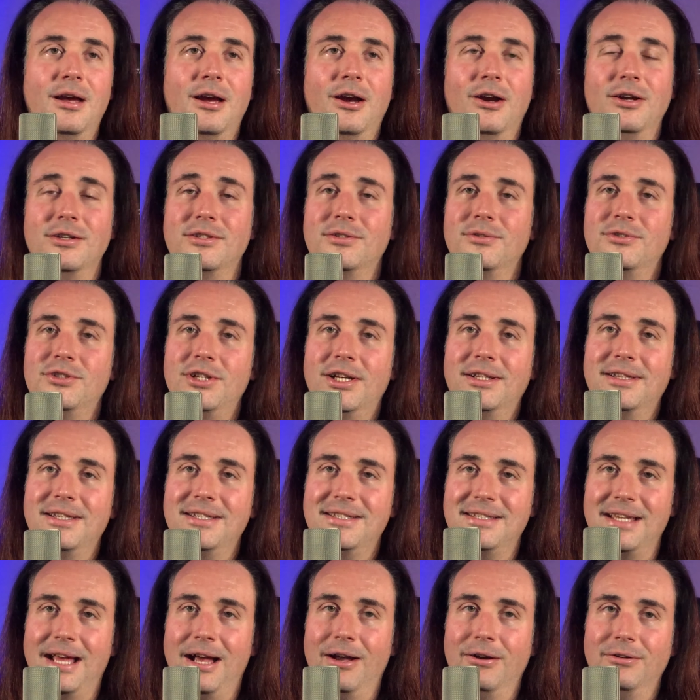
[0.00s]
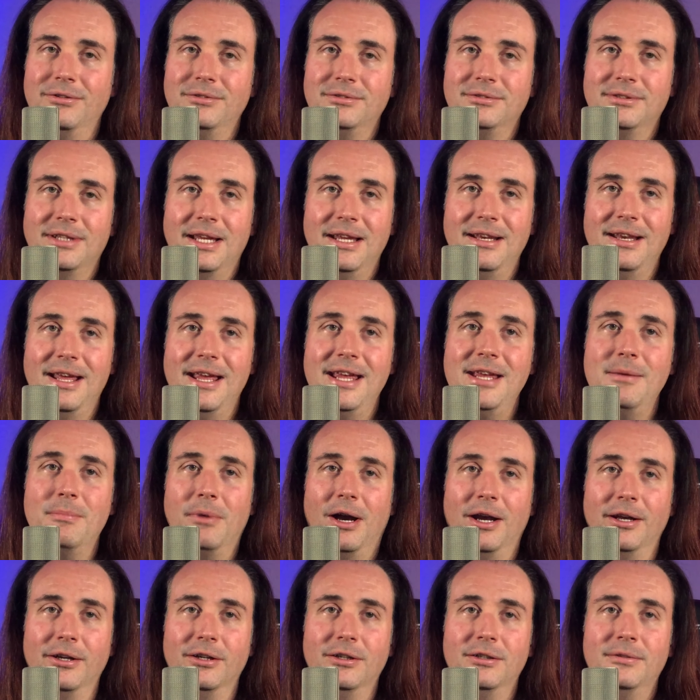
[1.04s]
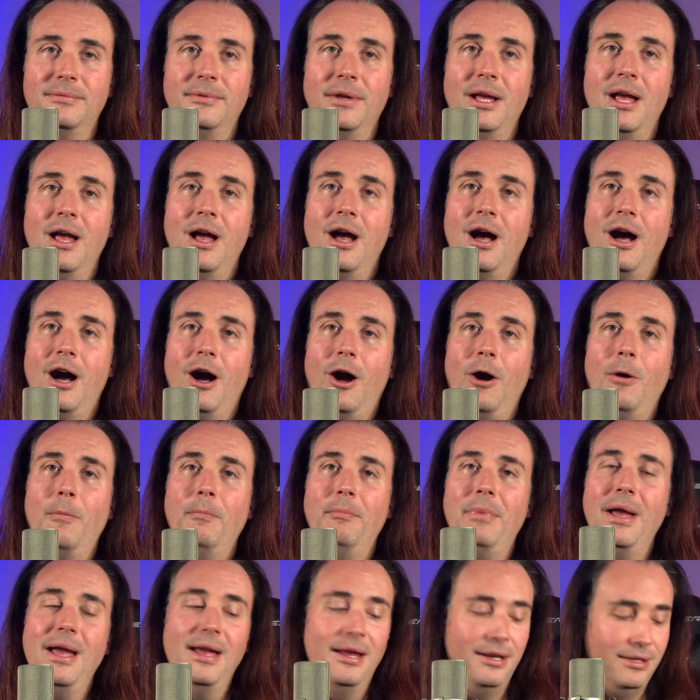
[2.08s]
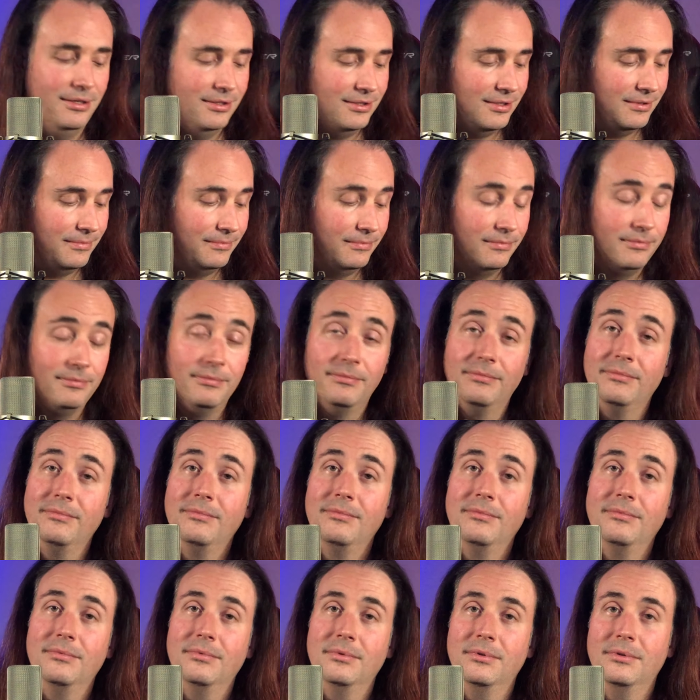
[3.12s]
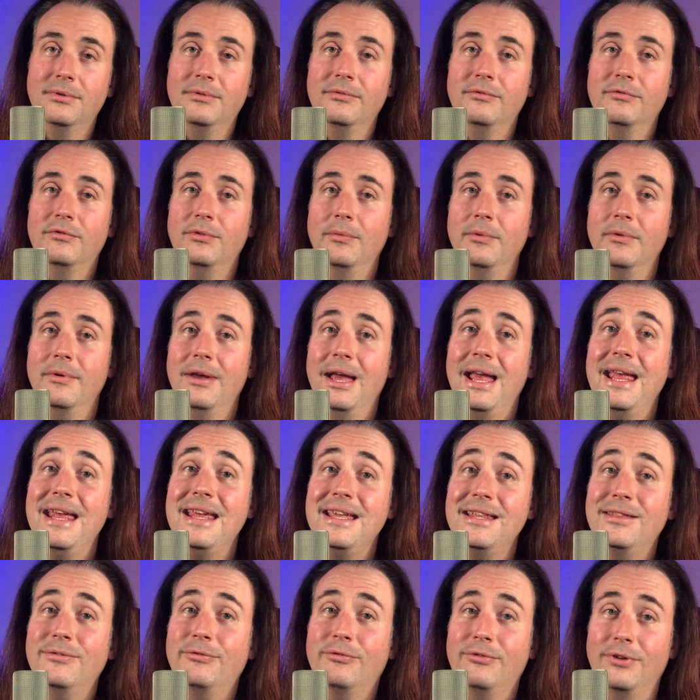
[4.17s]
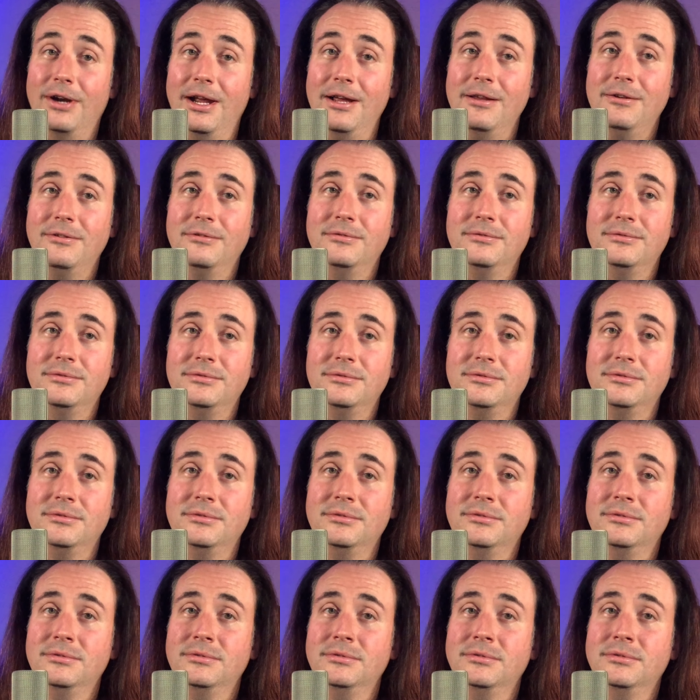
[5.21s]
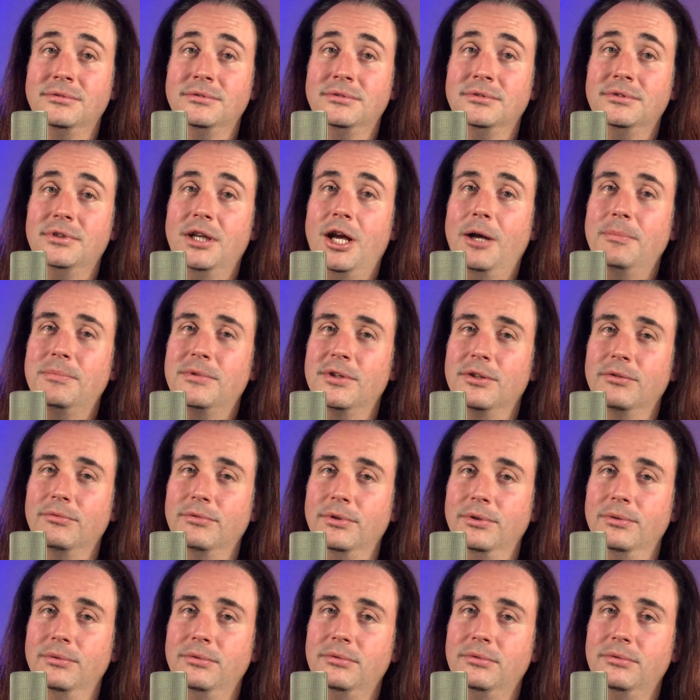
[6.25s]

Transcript: right, so check this out. In A minor, I'll bend from the 8th fret up to the root.